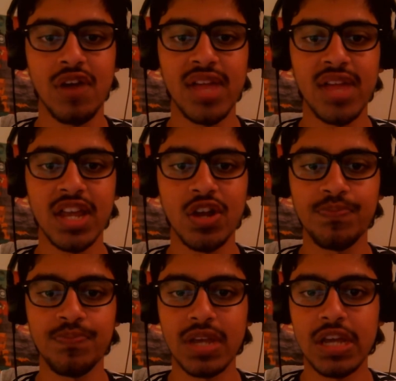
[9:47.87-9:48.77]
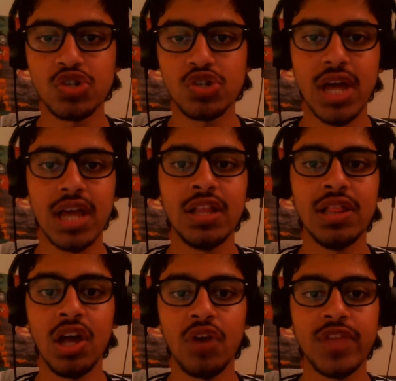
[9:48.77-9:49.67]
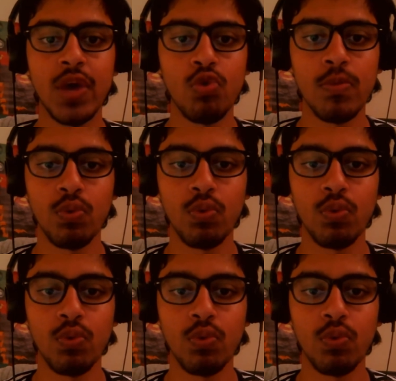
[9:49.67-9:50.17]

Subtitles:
I feel like, he showed that he loved that woman,